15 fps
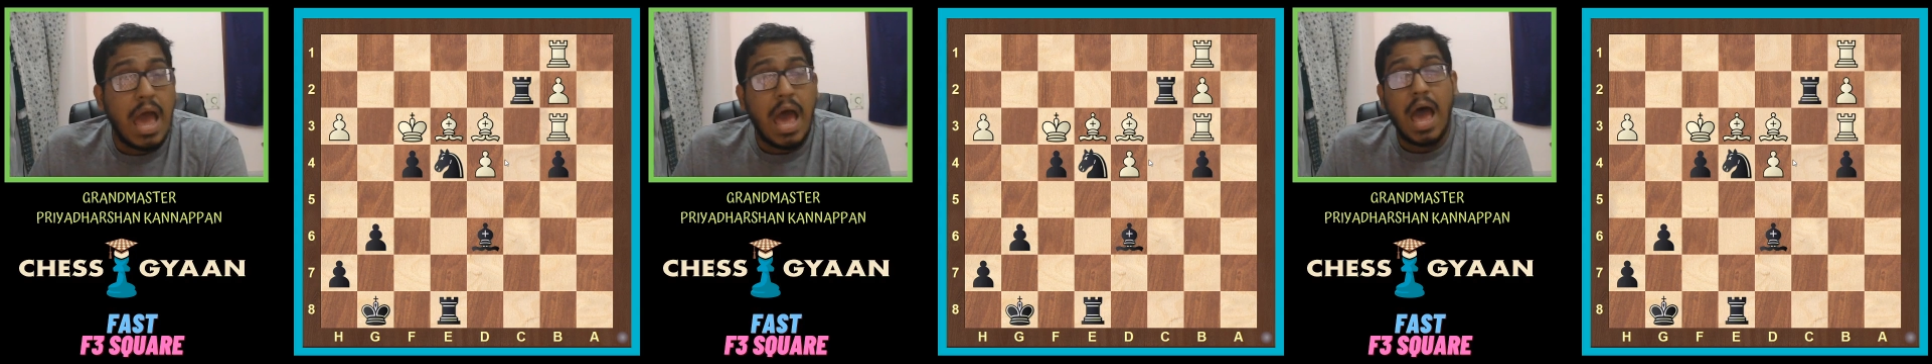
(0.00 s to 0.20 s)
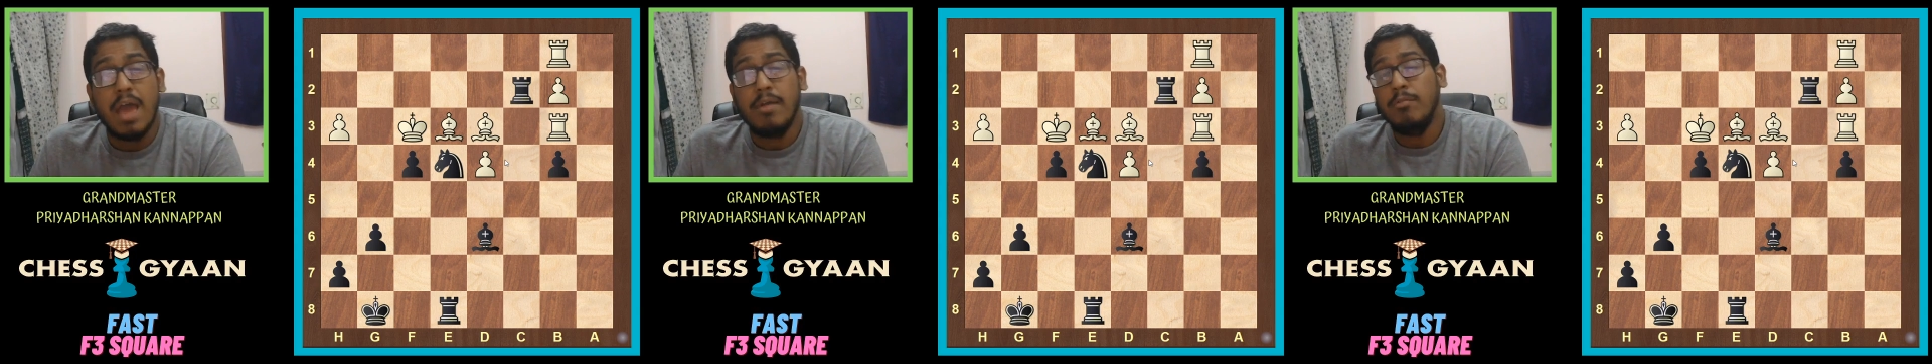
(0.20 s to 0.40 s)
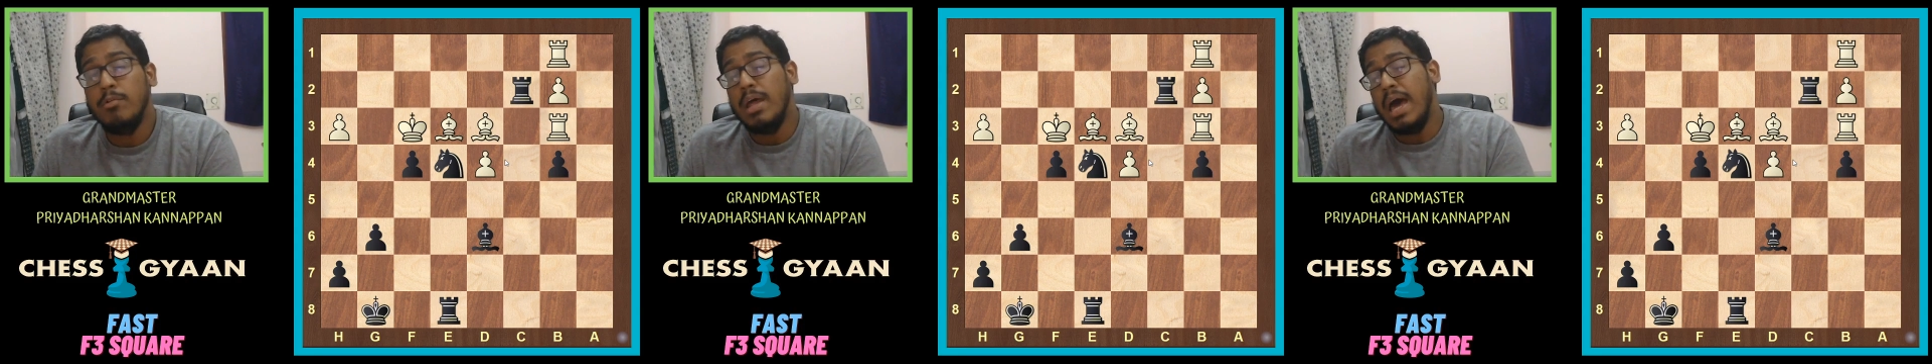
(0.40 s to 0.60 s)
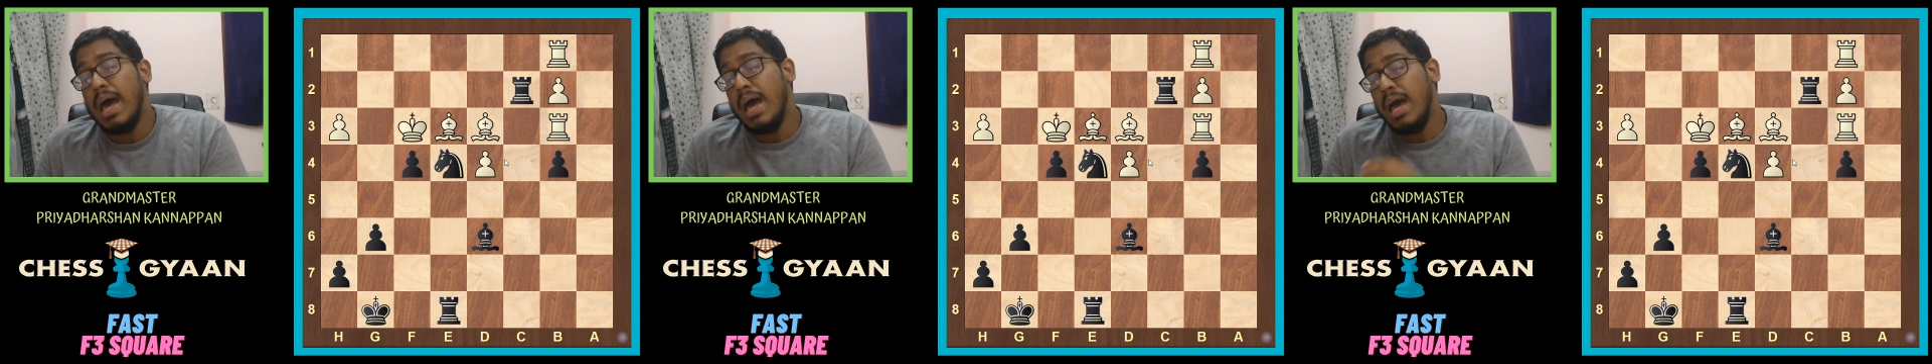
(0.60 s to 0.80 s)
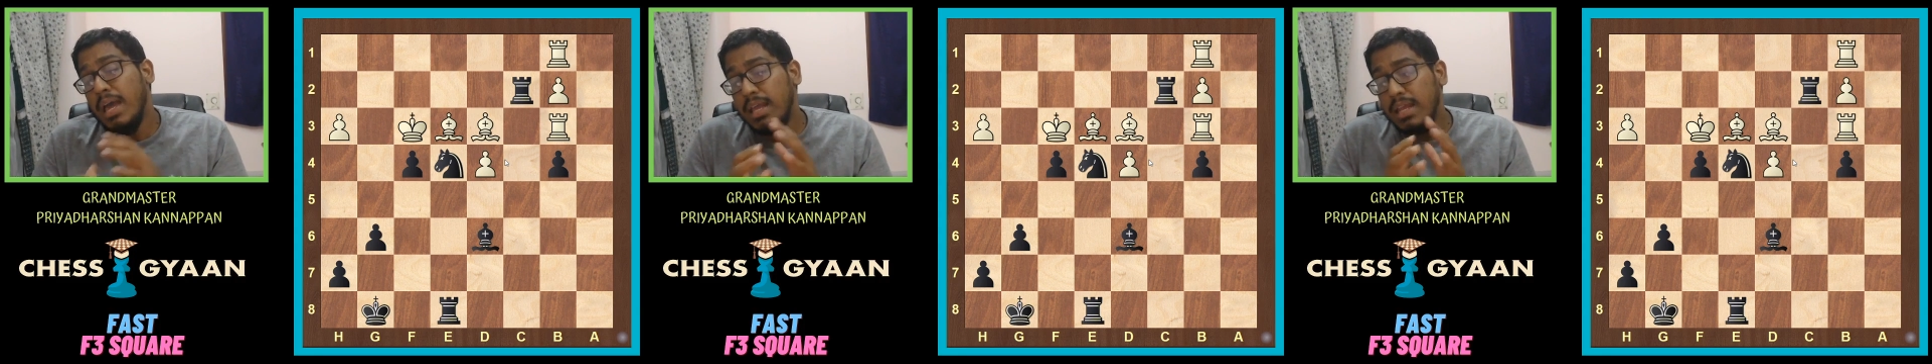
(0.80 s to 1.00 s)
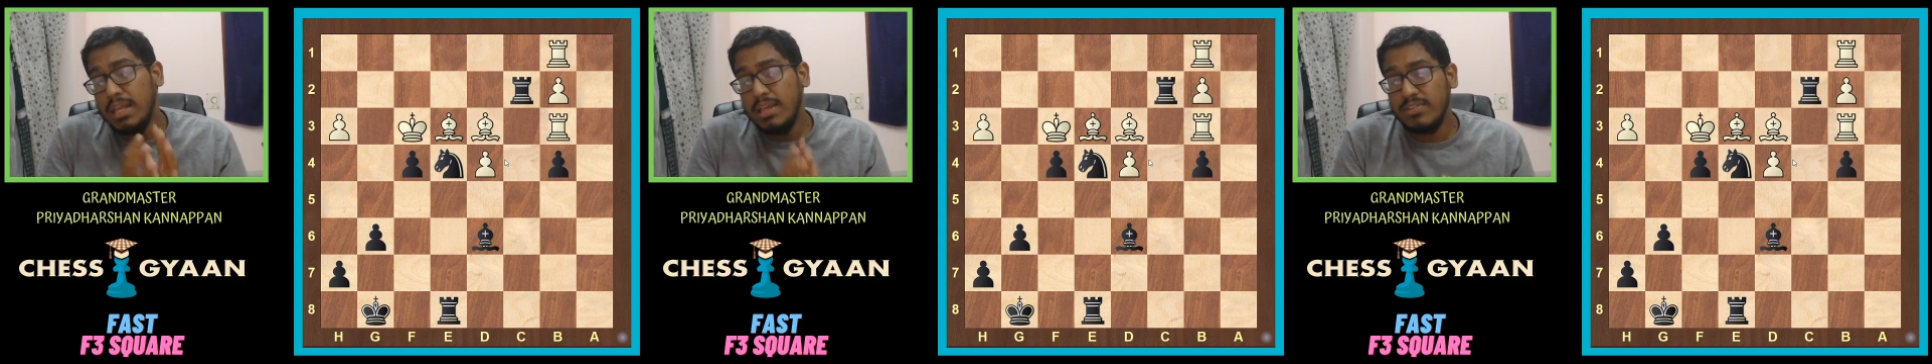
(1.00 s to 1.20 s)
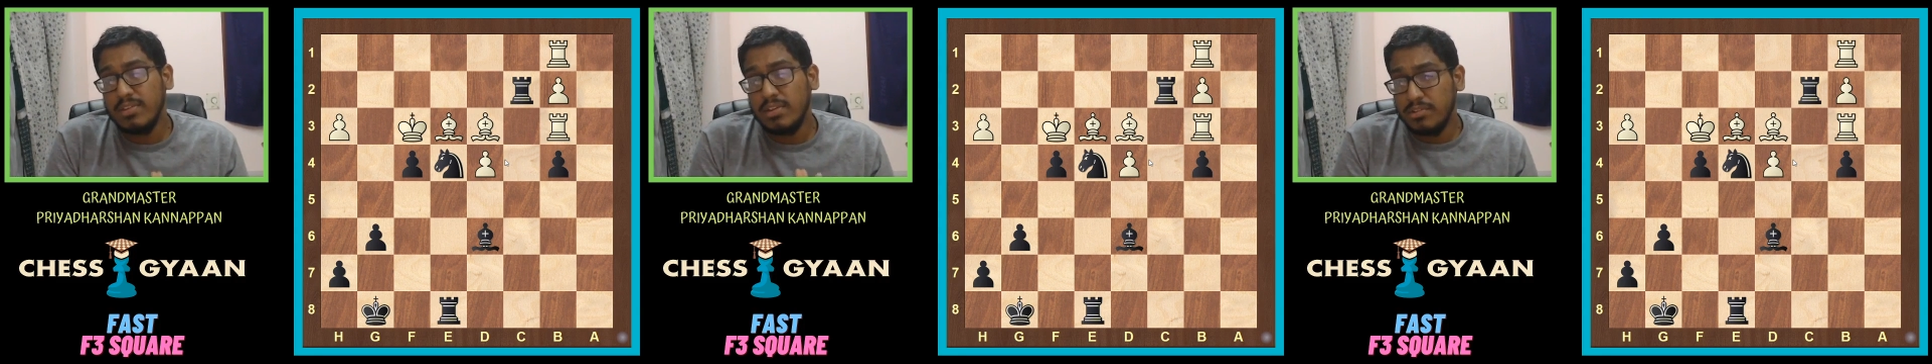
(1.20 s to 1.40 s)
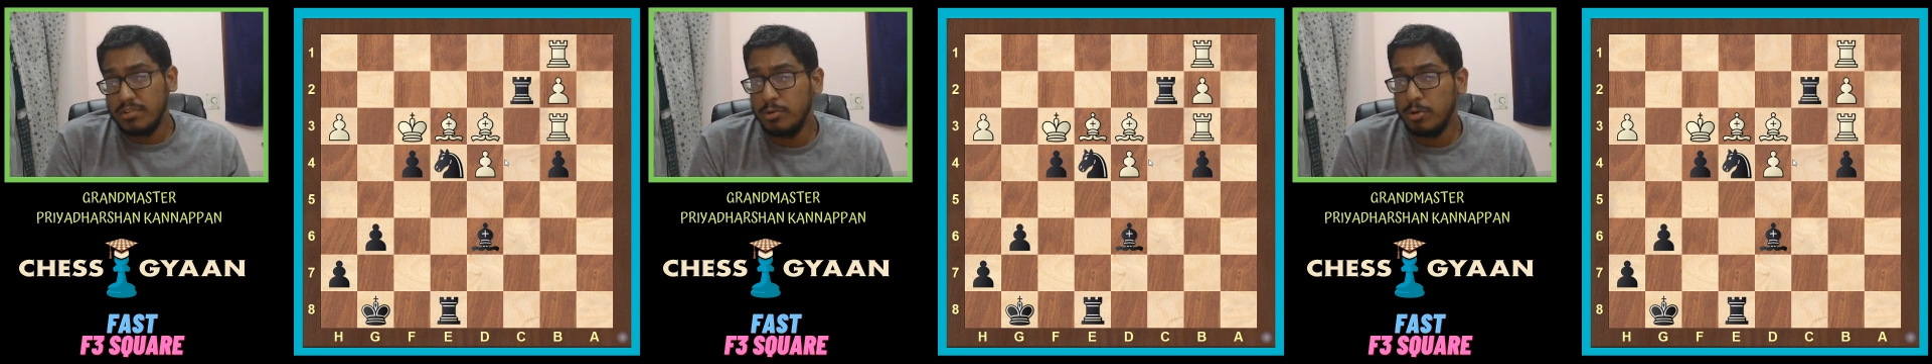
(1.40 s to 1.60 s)
I would highly
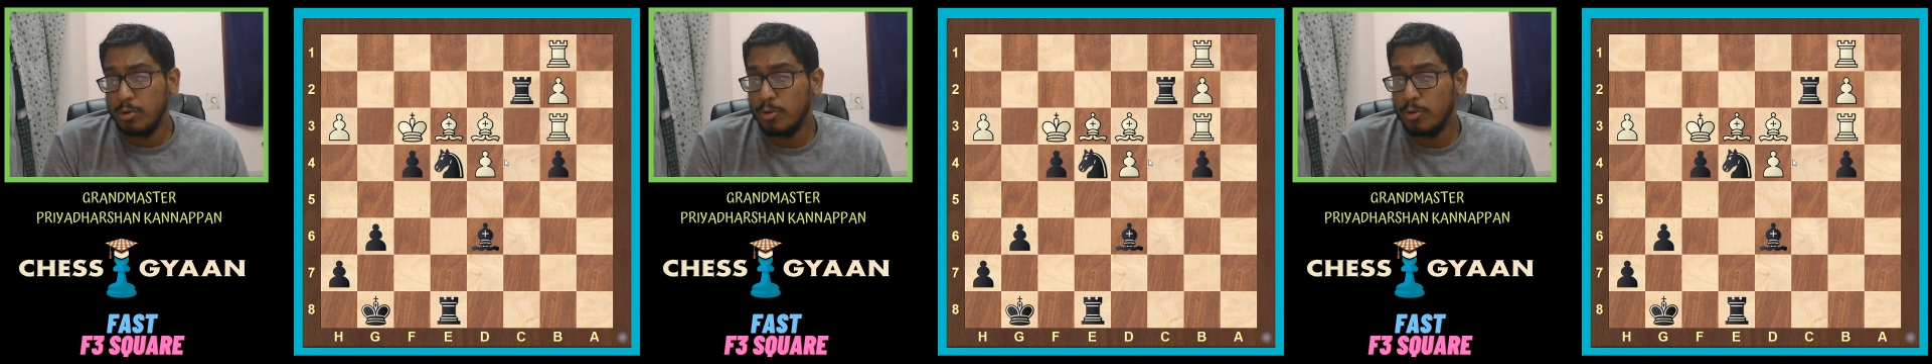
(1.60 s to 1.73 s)
suggest you